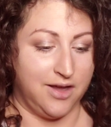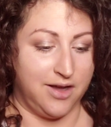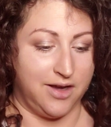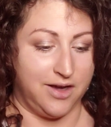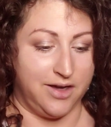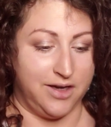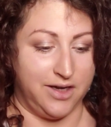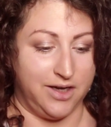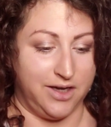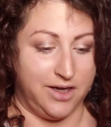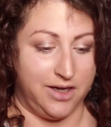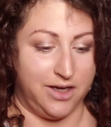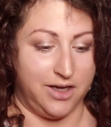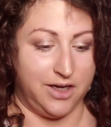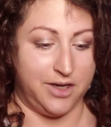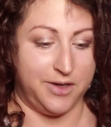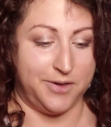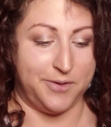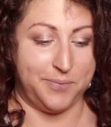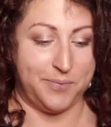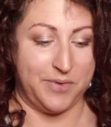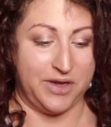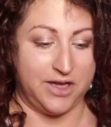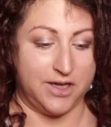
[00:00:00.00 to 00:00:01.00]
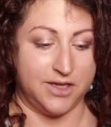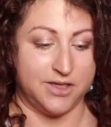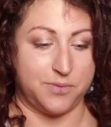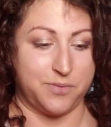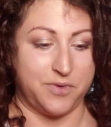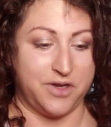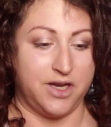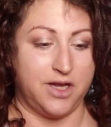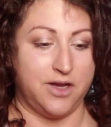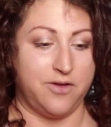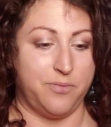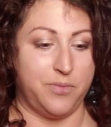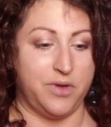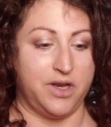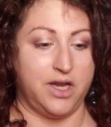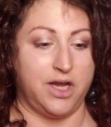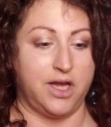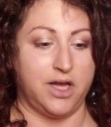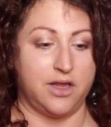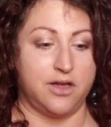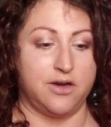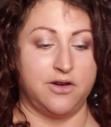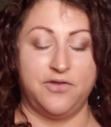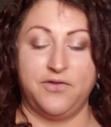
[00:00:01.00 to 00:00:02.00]
My husband and I have been
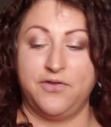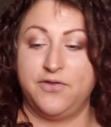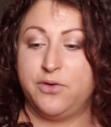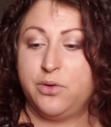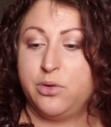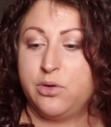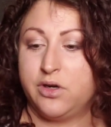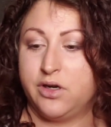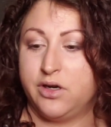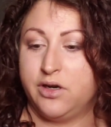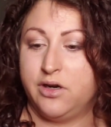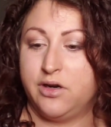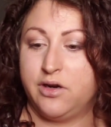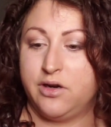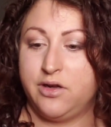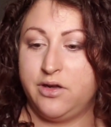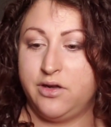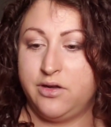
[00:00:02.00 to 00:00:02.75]
together for